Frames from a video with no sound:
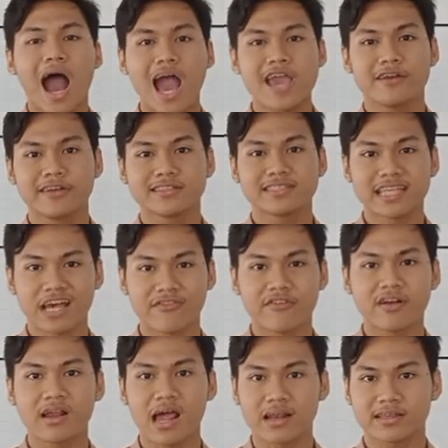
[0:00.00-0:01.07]
I read
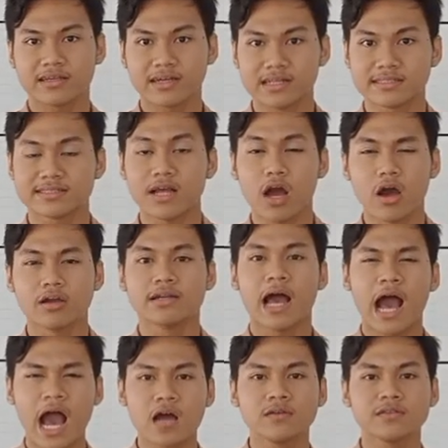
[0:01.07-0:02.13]
several articles
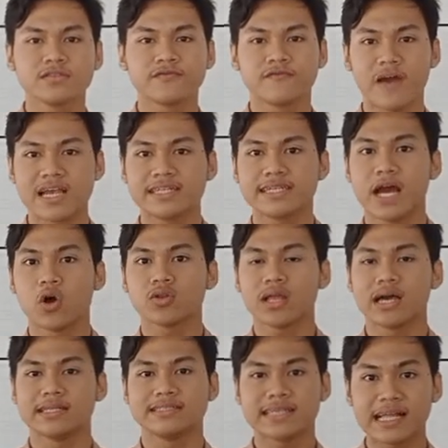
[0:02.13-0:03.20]
on how to find
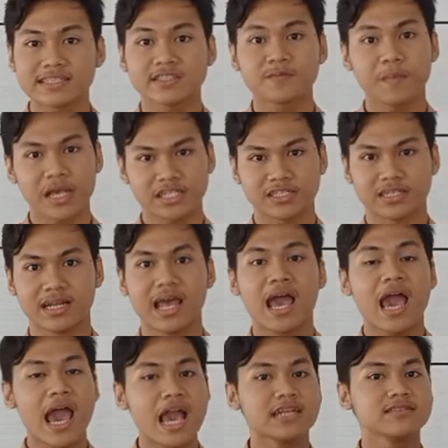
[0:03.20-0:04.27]
out a child's passion
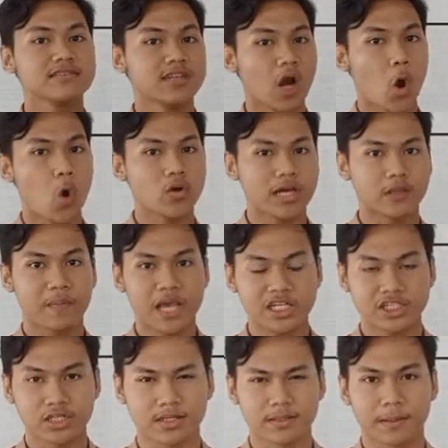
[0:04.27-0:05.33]
and grow that
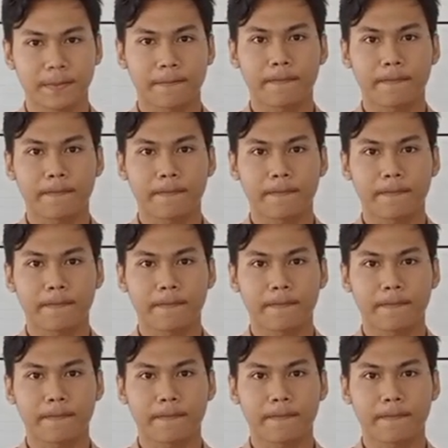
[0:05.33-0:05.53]
passion.